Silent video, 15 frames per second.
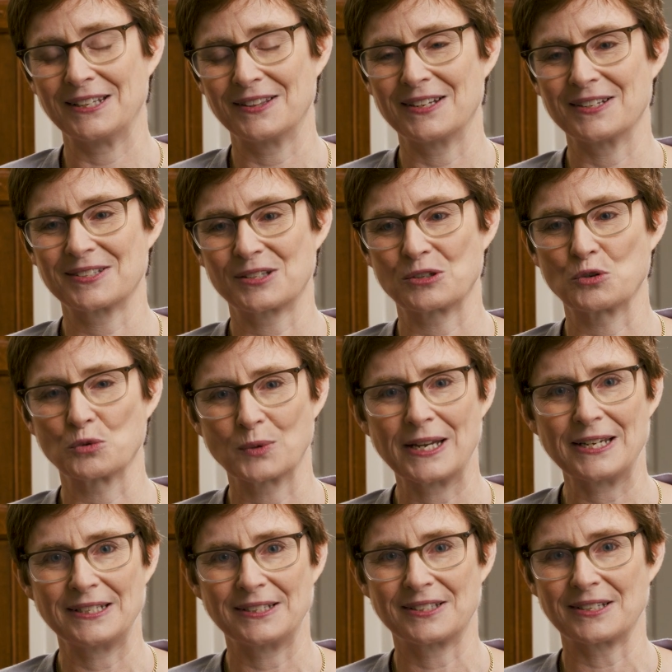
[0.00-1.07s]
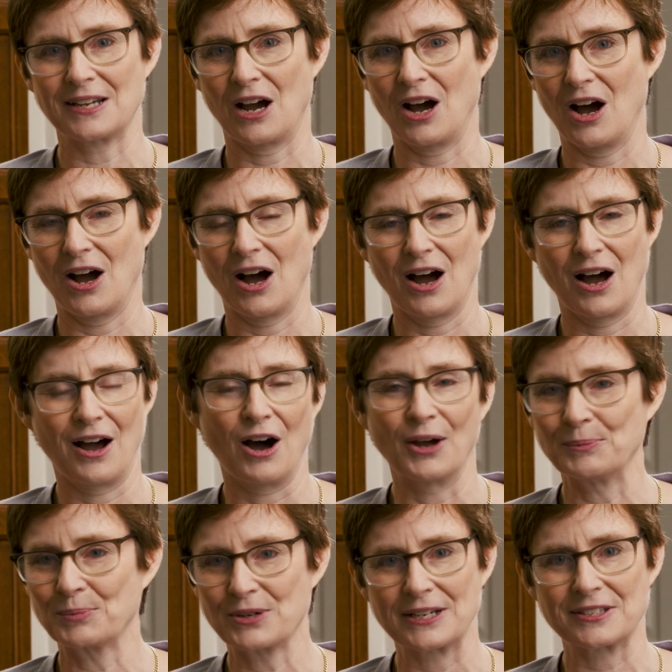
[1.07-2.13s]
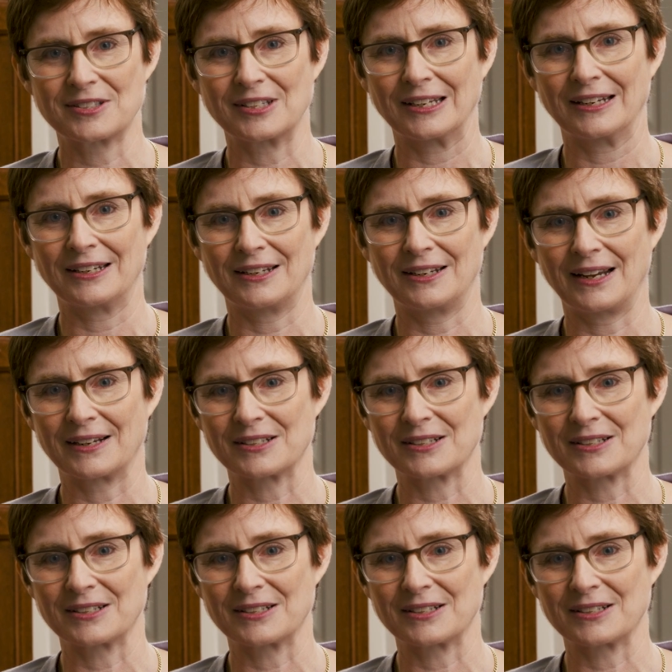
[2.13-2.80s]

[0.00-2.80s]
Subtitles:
in this great, unprecedented